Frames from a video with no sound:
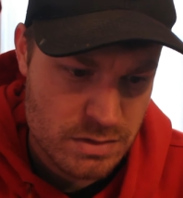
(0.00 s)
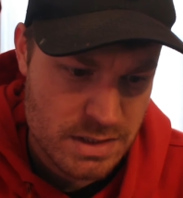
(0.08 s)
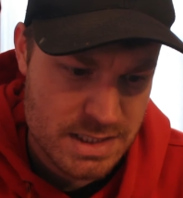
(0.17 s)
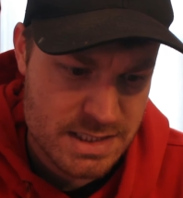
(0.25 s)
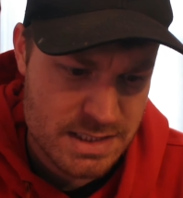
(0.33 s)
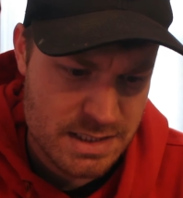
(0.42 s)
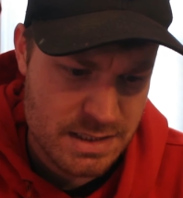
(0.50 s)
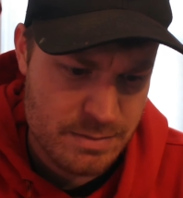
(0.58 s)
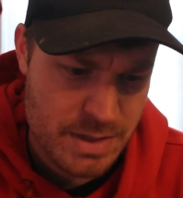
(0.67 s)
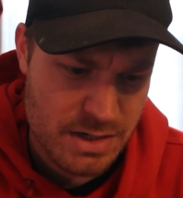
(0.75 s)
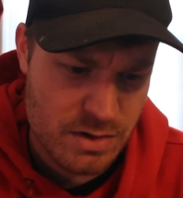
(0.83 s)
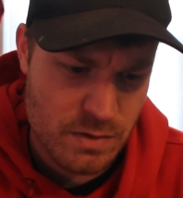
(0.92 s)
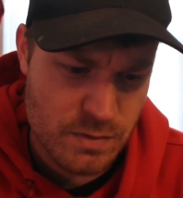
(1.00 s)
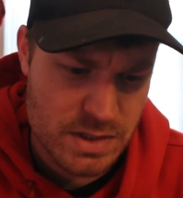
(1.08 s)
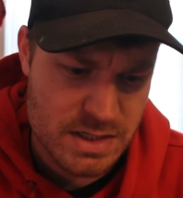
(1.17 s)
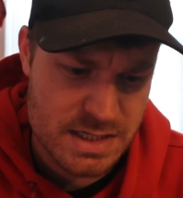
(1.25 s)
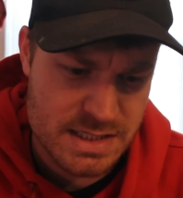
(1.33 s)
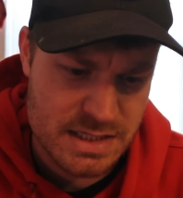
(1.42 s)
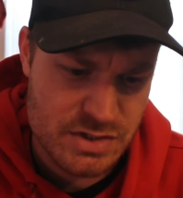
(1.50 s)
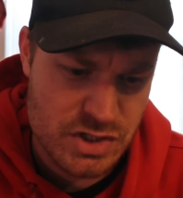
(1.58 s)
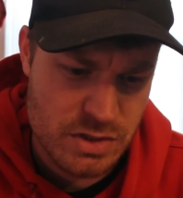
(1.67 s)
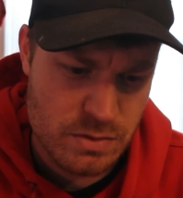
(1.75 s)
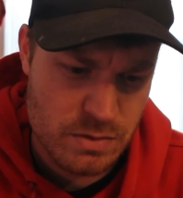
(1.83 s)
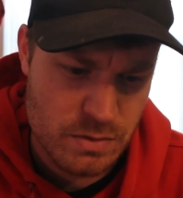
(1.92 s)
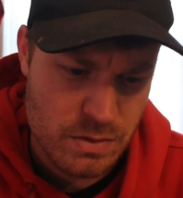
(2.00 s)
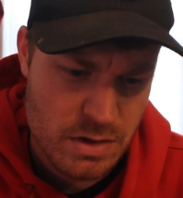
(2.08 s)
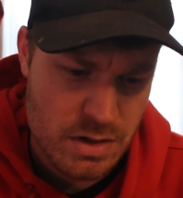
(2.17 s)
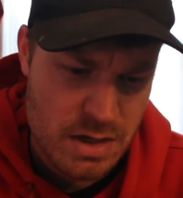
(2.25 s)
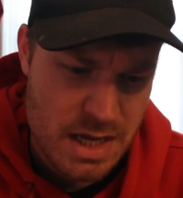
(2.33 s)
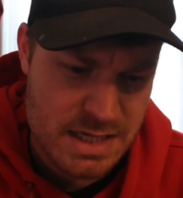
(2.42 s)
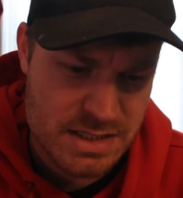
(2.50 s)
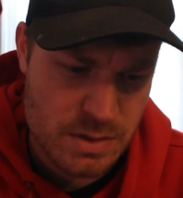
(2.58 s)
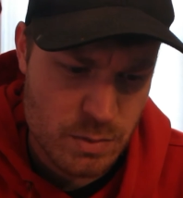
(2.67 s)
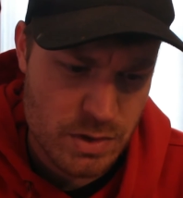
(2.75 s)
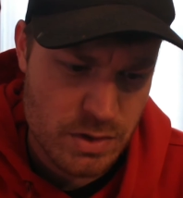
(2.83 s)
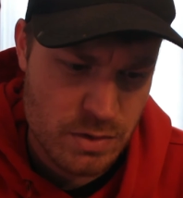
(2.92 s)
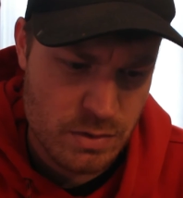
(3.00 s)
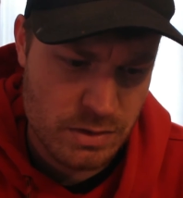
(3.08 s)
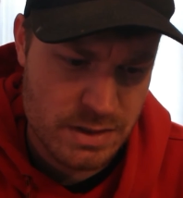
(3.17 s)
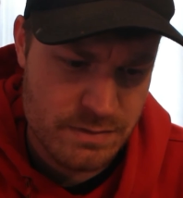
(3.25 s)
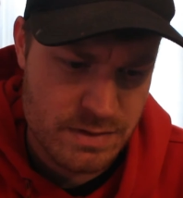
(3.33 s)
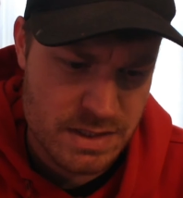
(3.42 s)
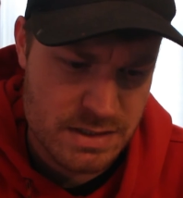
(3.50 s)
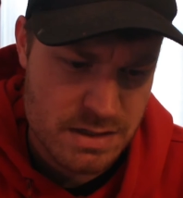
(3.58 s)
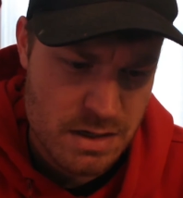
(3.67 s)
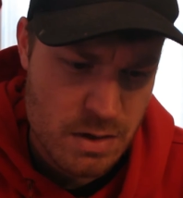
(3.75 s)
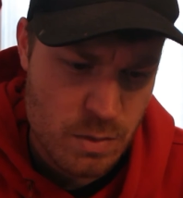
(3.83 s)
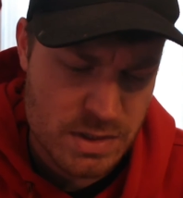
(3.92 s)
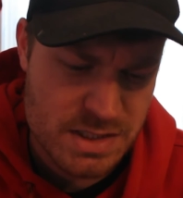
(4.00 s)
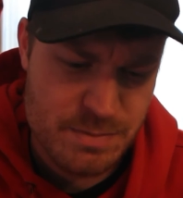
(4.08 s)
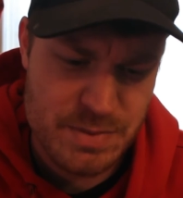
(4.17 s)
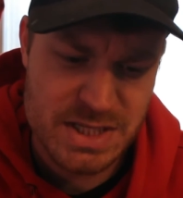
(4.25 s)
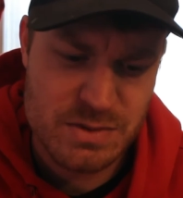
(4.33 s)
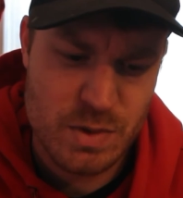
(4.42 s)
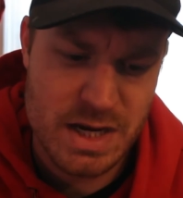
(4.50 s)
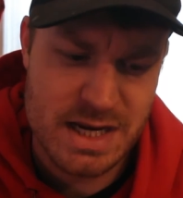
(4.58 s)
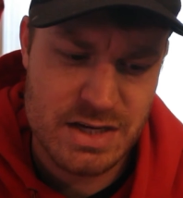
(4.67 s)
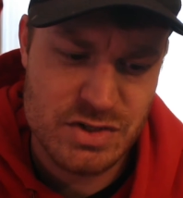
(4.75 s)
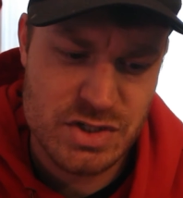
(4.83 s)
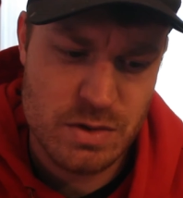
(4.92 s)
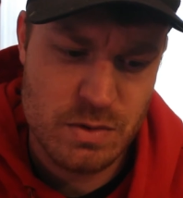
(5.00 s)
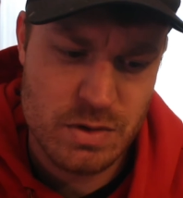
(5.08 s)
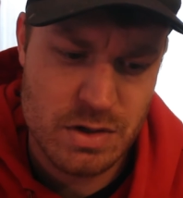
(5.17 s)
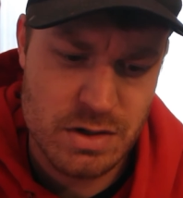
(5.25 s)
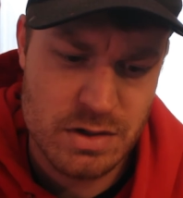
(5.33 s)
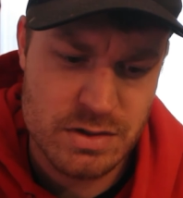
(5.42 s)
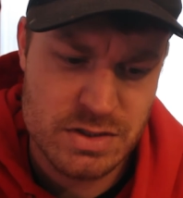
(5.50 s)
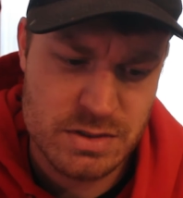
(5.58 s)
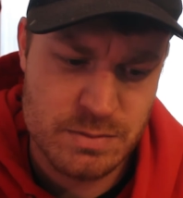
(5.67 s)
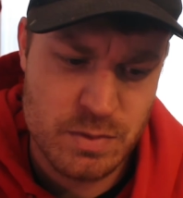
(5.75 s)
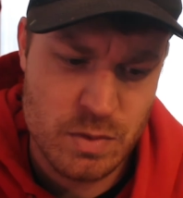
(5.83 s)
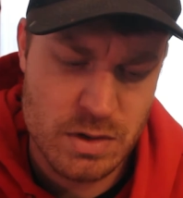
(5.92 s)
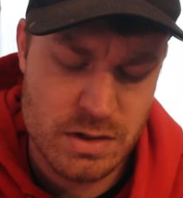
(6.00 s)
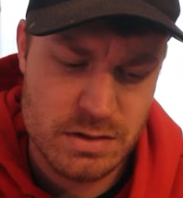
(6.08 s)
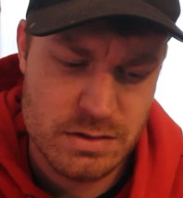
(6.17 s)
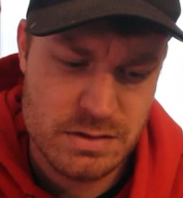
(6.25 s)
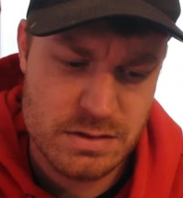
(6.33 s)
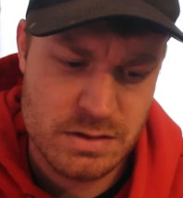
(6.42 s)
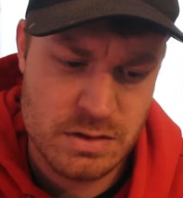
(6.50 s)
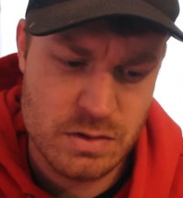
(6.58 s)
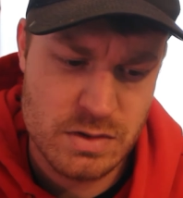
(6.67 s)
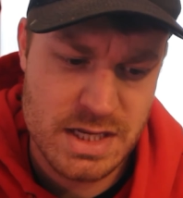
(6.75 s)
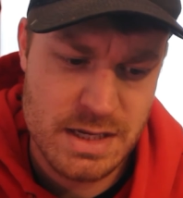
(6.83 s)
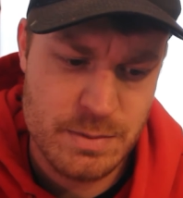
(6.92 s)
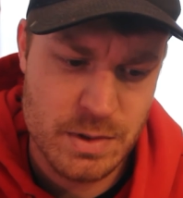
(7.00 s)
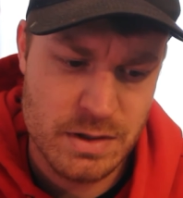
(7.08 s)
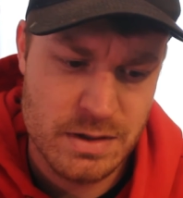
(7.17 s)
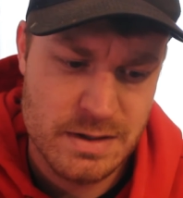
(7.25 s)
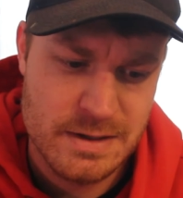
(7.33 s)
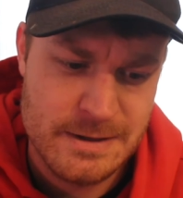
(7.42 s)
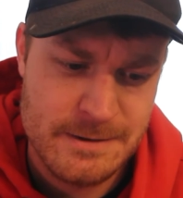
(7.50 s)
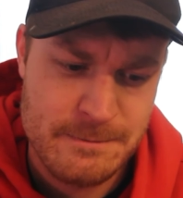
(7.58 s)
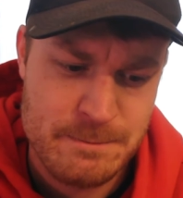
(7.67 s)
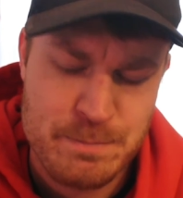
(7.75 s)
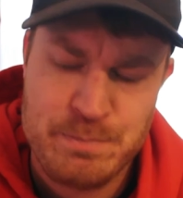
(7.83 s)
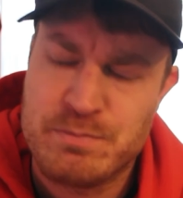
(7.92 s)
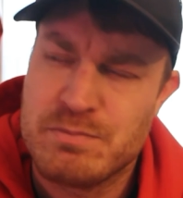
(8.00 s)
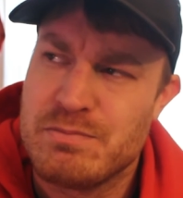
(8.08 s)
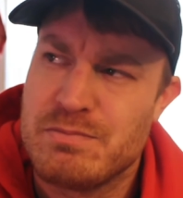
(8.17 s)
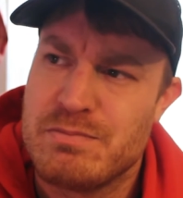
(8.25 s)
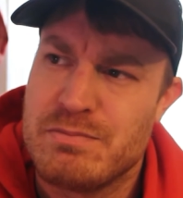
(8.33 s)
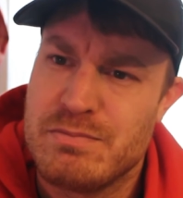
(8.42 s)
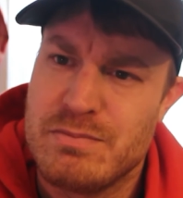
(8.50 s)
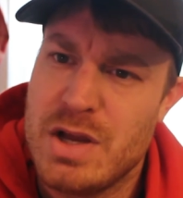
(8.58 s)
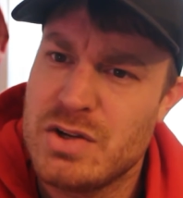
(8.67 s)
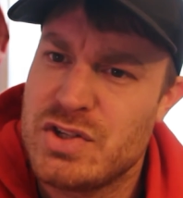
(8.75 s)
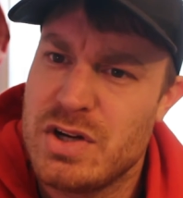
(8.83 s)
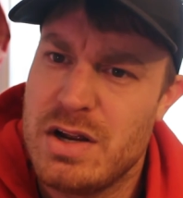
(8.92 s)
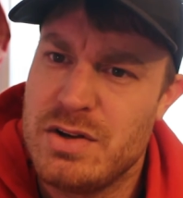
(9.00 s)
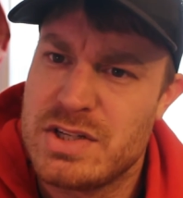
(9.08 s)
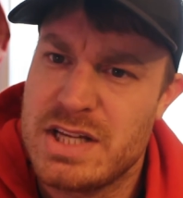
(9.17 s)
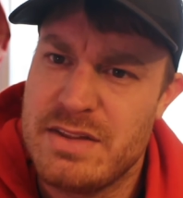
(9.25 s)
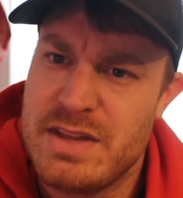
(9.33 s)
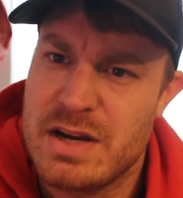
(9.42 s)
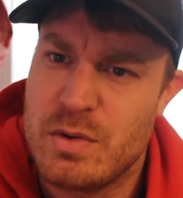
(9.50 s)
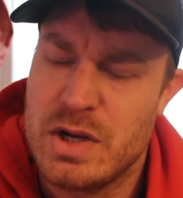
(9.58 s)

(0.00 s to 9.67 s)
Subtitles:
let's see. My girlfriend does this. You, as someone who lived this, what's the best way I can show her support? Goalkeeper. Not sure I understand that